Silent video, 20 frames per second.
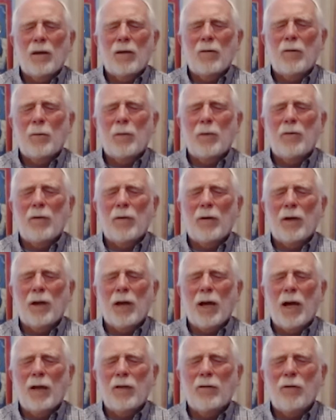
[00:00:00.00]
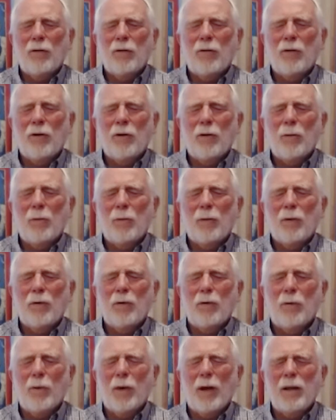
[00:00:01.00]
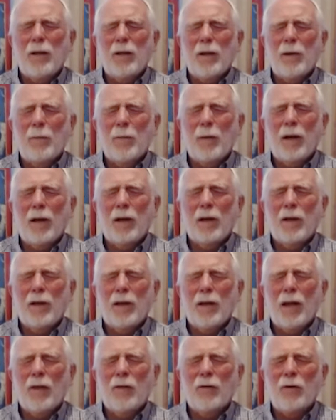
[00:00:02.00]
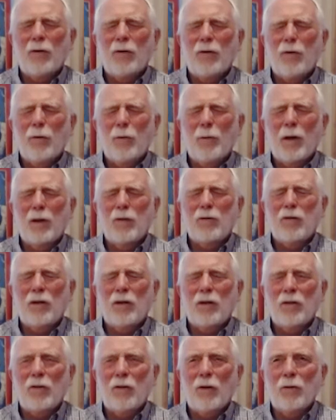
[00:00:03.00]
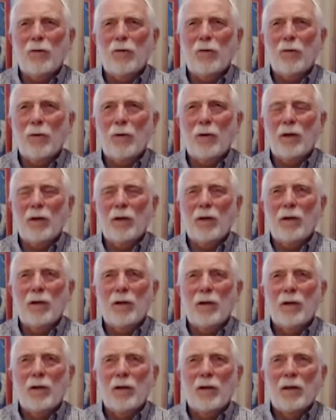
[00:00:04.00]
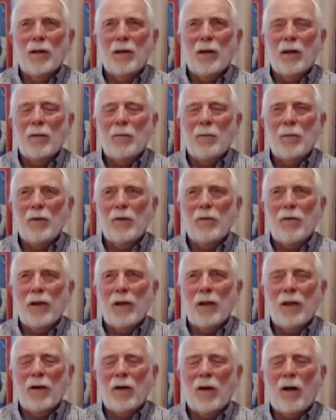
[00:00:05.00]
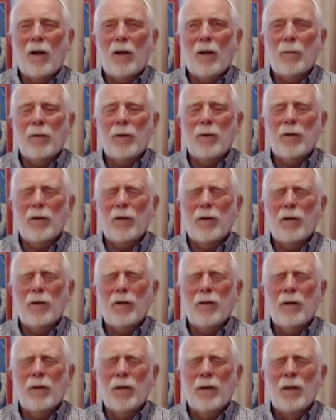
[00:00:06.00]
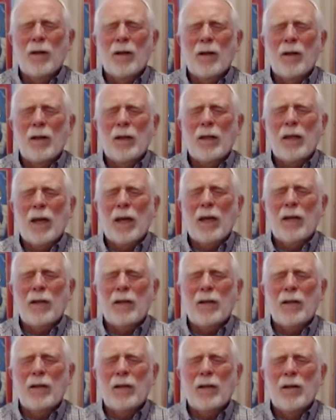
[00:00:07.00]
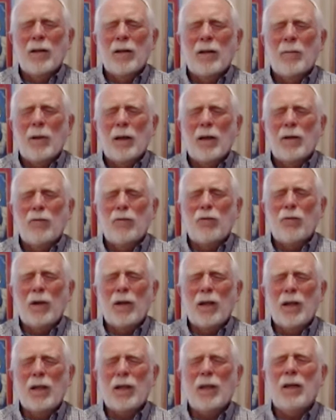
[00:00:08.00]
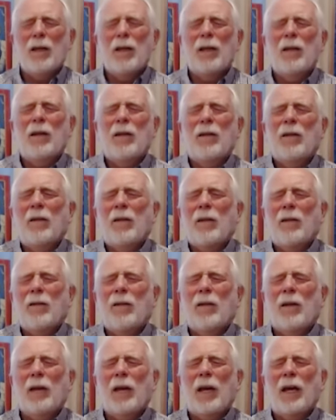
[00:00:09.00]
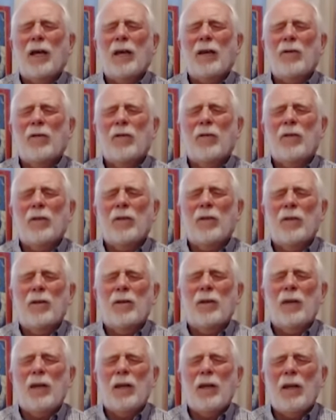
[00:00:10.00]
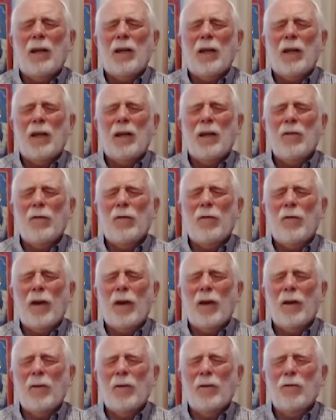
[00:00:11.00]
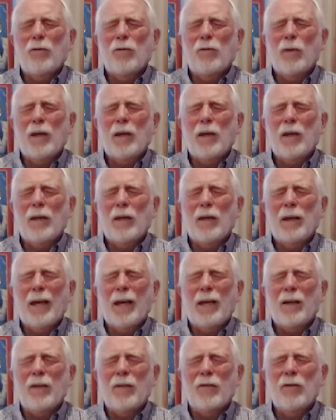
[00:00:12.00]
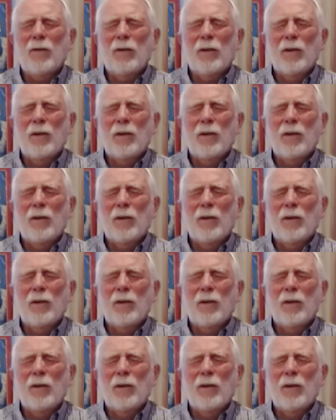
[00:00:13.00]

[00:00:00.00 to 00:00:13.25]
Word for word: You have to be very conscious. You don't burn your retina by gazing too much, and you don't do it at midday at all, period. Yet, by drinking in the light, eating fire and drinking light,